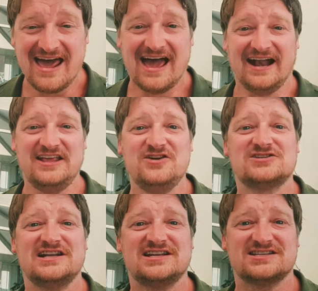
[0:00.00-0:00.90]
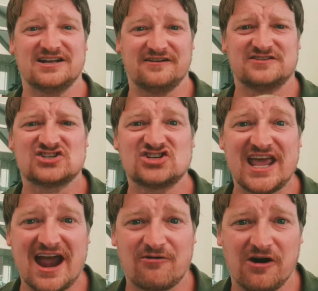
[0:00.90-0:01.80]
and it usually does enough to
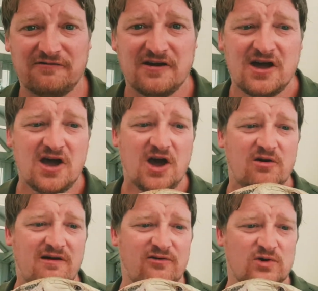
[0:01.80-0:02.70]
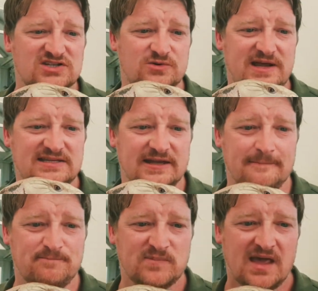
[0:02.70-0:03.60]
scare off whoever wants to eat it.
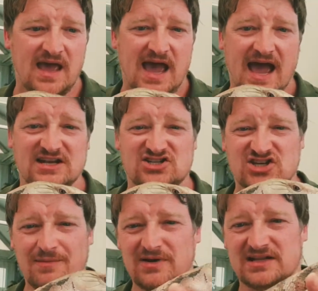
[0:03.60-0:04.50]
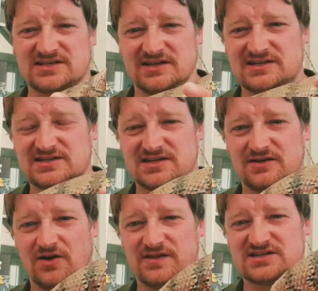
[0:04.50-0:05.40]
And some lizards,
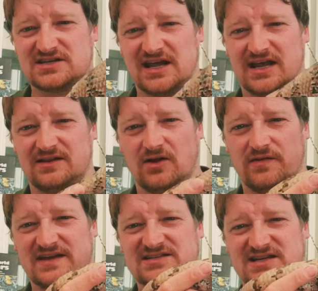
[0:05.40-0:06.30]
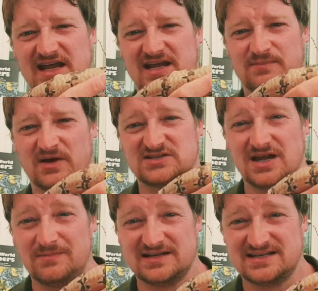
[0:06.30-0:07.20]
not this skink, but
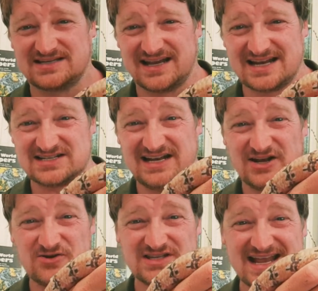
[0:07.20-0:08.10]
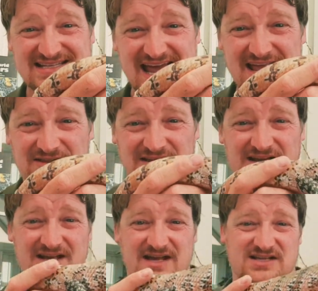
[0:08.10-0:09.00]
some lizards can actually lose their tail.
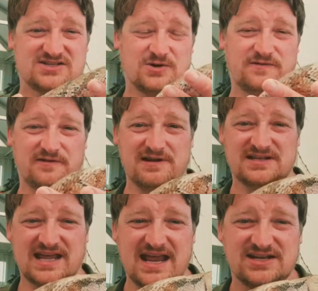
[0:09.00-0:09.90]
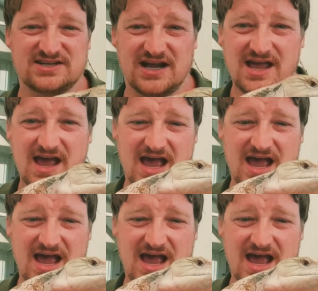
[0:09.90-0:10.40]
So if they're in danger,